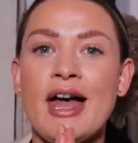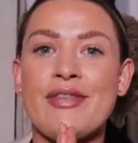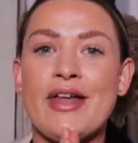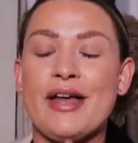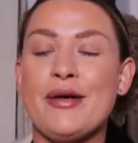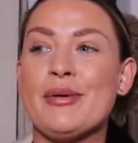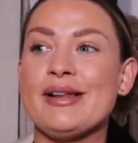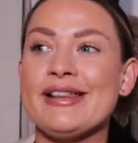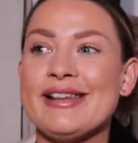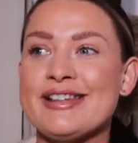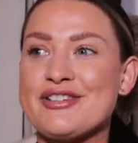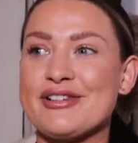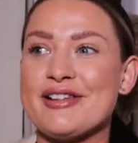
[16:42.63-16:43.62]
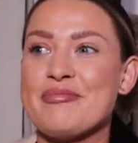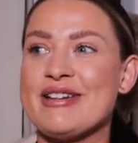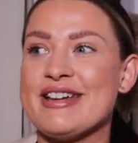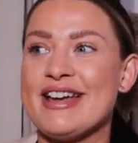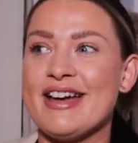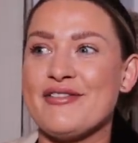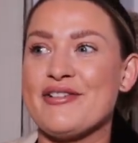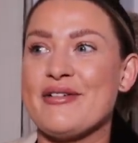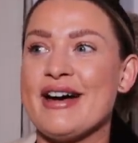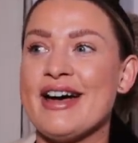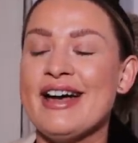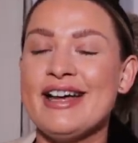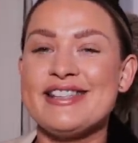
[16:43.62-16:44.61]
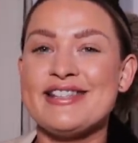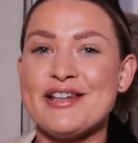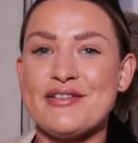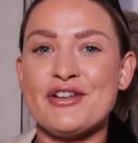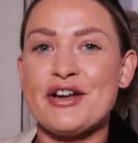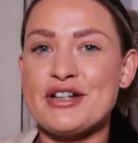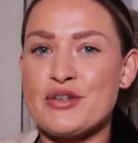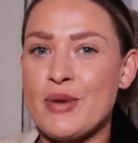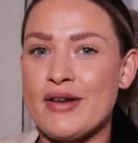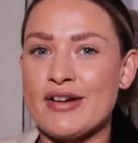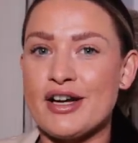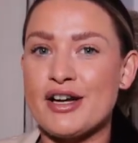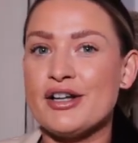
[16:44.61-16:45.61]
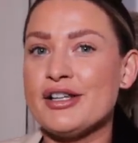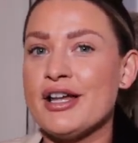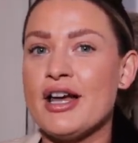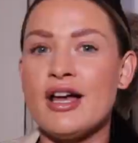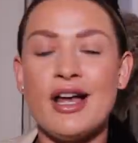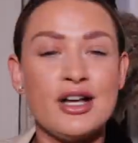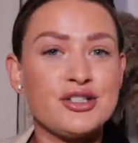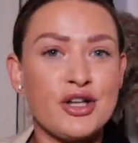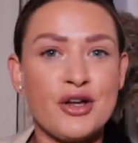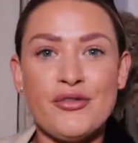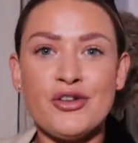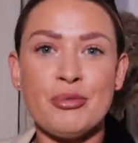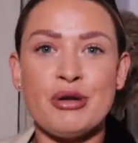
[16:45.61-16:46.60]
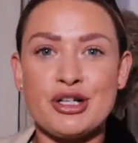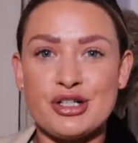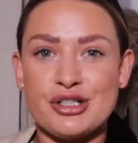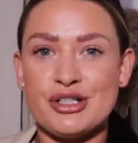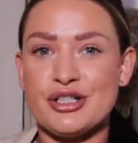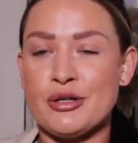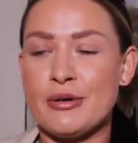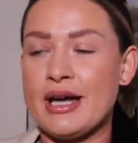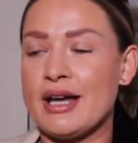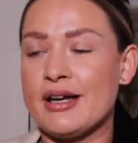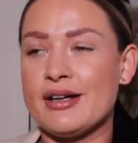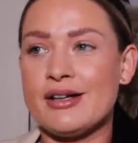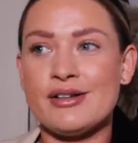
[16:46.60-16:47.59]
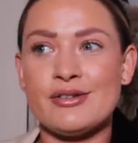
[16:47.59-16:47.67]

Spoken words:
They will literally be everywhere. So if you're not into wearing colour, don't feel pressure to do it.